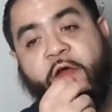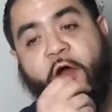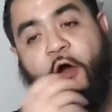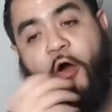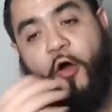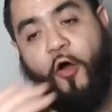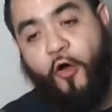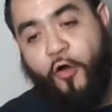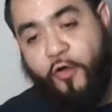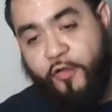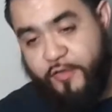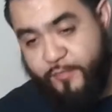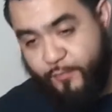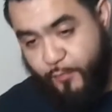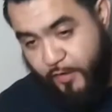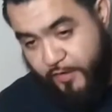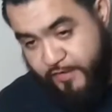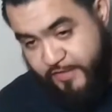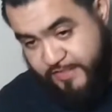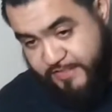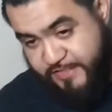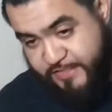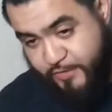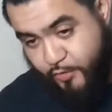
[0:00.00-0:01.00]
all while
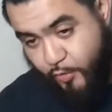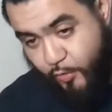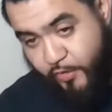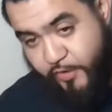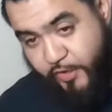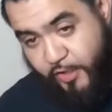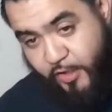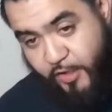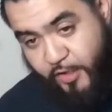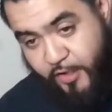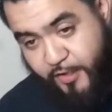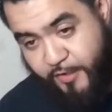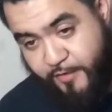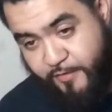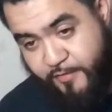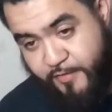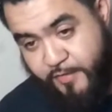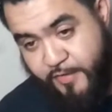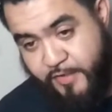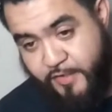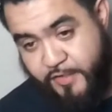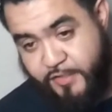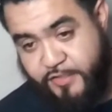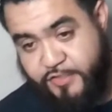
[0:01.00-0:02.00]
this is going on,
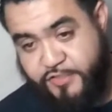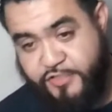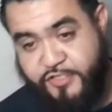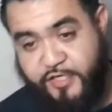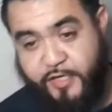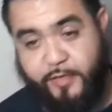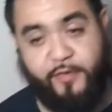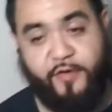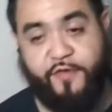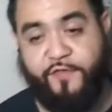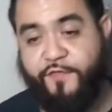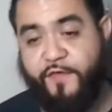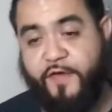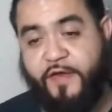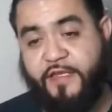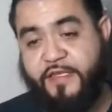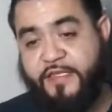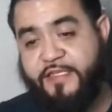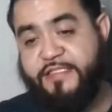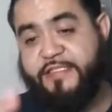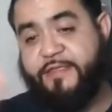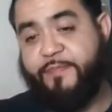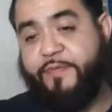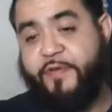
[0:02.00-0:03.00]
Jerry's fucking
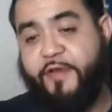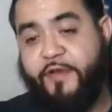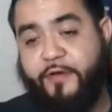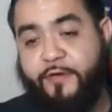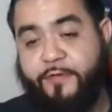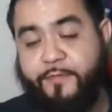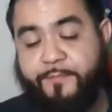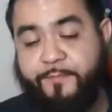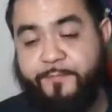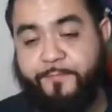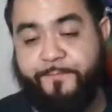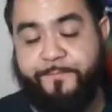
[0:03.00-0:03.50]
disappeared.